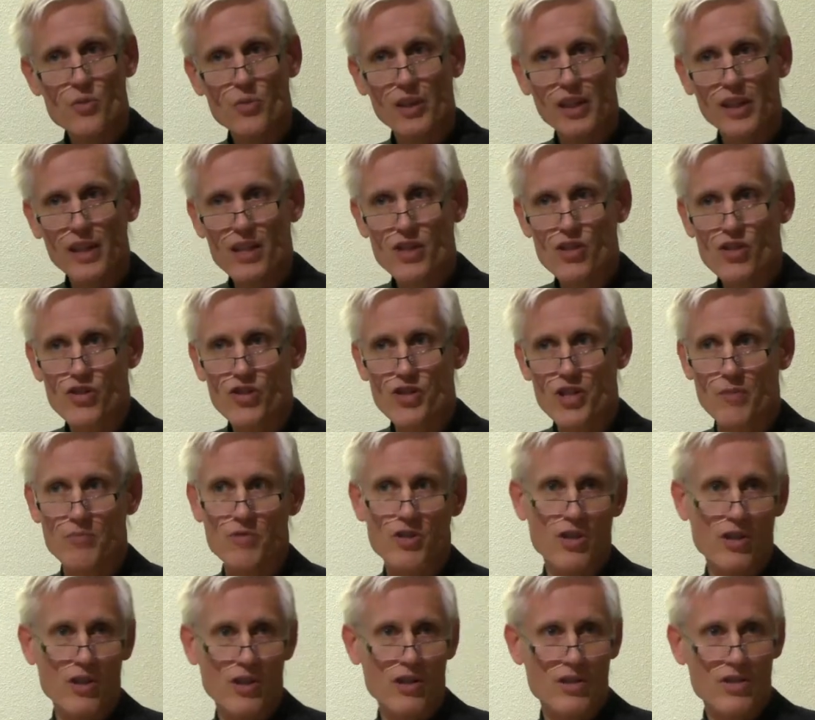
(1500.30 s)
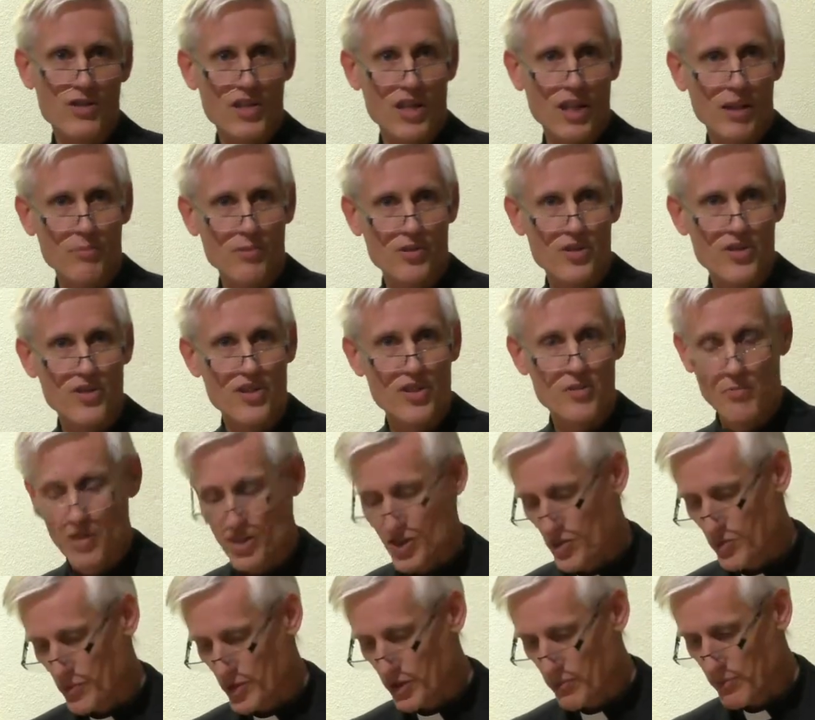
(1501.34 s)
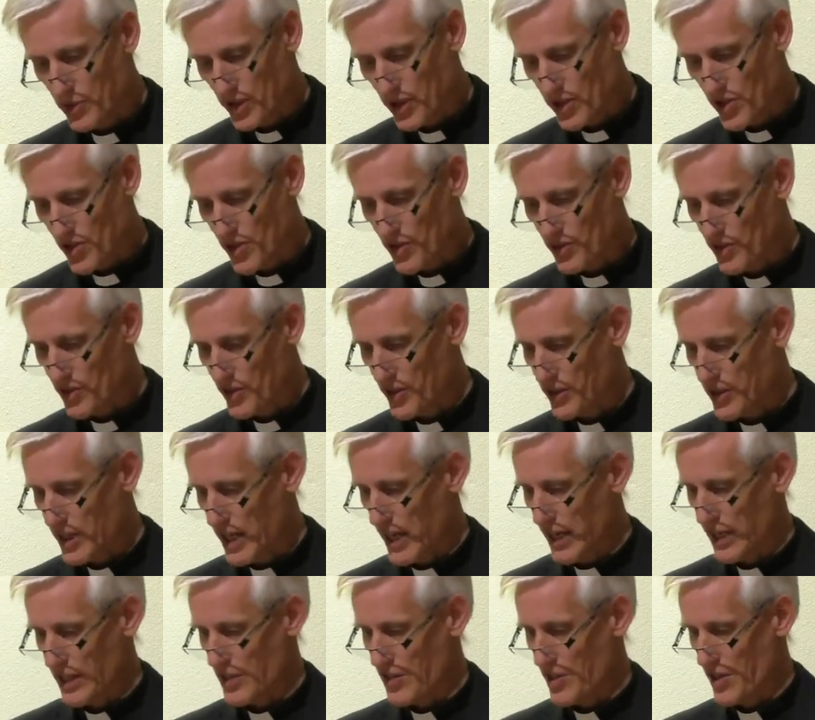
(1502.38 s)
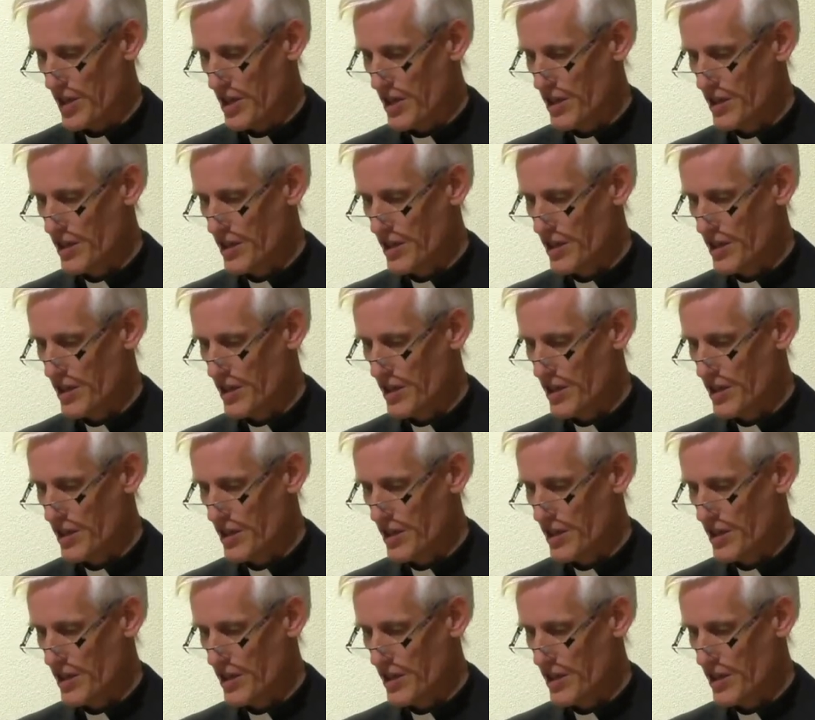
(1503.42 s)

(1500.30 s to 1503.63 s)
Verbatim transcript: relationship to the disciples is much more personal than that.